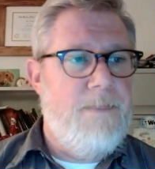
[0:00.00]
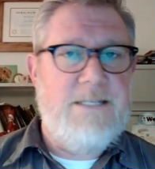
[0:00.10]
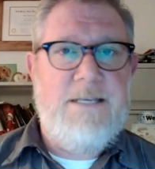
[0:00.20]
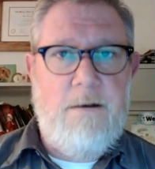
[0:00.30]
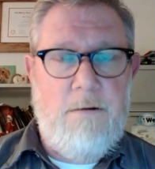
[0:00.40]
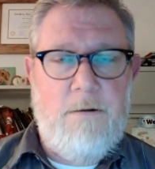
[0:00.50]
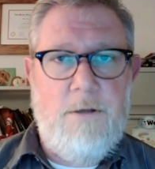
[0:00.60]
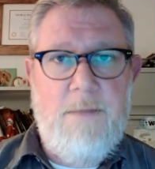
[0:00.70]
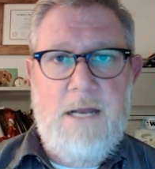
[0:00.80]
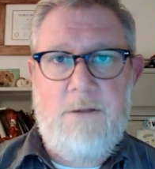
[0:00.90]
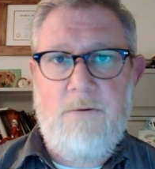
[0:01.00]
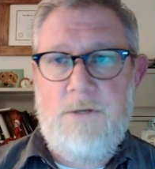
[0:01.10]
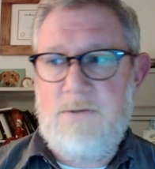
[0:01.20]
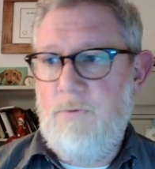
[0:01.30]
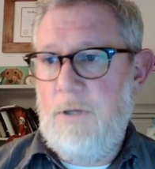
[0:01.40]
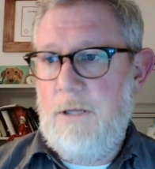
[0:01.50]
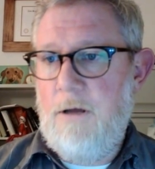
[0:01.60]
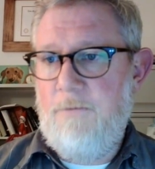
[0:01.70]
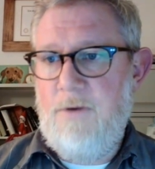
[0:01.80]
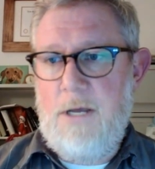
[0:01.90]
That's it. You made it through this really
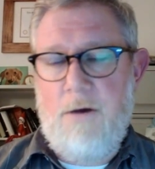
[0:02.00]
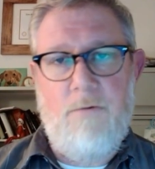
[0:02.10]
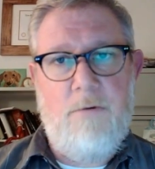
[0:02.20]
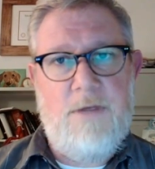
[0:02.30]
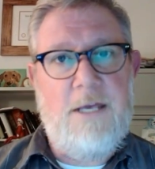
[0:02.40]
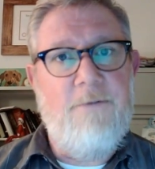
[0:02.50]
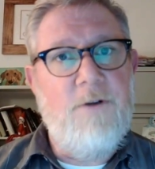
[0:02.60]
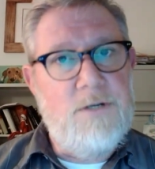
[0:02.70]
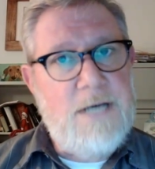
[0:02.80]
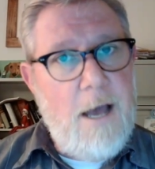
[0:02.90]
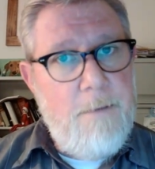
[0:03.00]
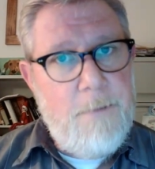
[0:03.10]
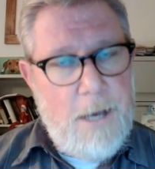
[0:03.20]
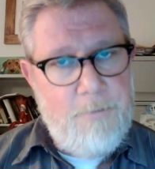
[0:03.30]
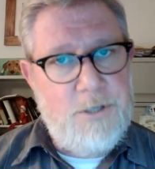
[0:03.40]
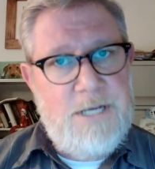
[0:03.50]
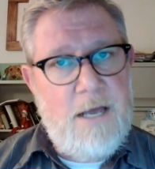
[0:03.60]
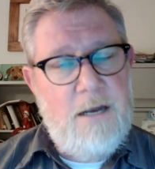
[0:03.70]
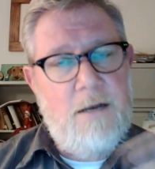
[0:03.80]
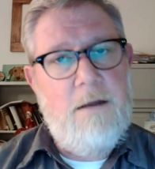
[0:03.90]
long video. Thank you for your time. I
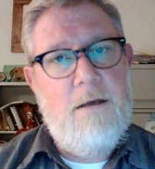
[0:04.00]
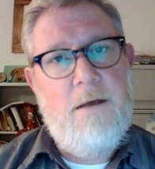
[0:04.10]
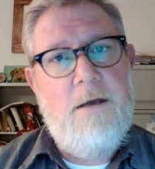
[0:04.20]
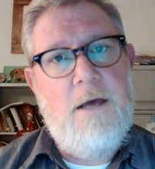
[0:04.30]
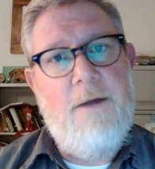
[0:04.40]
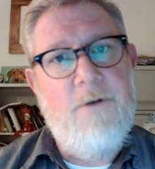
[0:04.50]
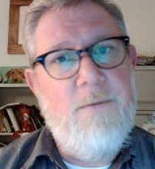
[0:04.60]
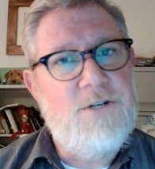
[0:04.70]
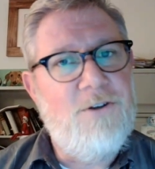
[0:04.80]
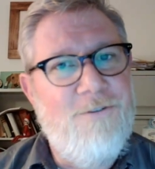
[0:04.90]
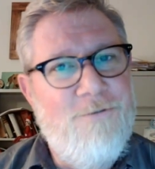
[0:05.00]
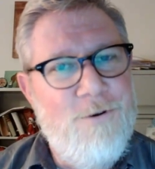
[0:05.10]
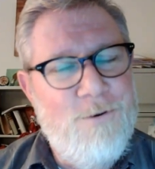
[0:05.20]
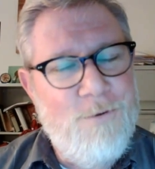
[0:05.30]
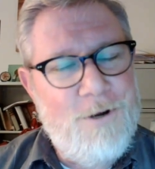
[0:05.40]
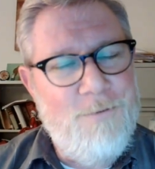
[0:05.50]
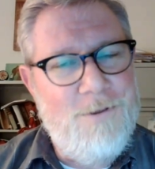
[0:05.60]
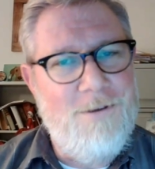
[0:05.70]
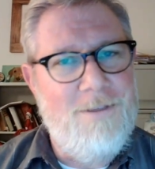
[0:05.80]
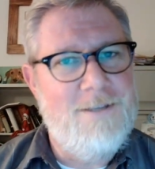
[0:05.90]
appreciate it. I'm very much looking forward to working
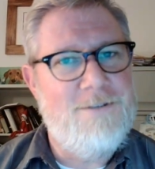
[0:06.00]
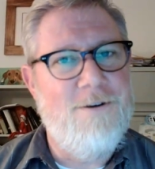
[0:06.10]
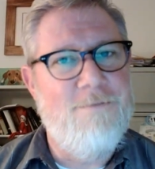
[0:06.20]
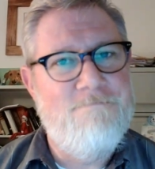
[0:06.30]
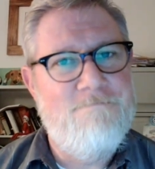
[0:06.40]
with you this term.